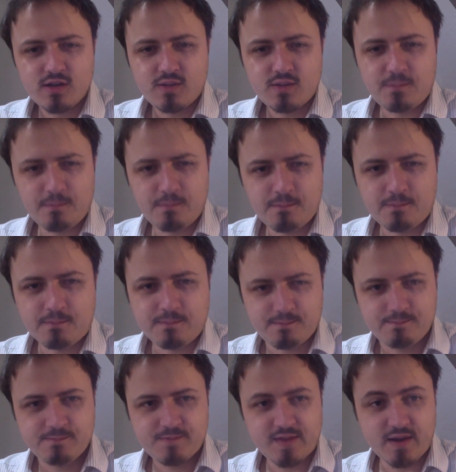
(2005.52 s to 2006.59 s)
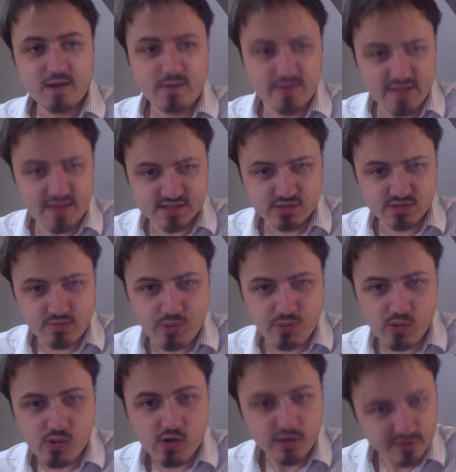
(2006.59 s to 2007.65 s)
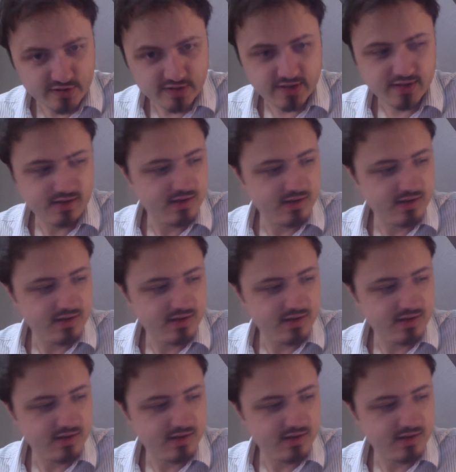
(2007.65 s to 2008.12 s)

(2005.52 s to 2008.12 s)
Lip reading: So anyway, that's the report.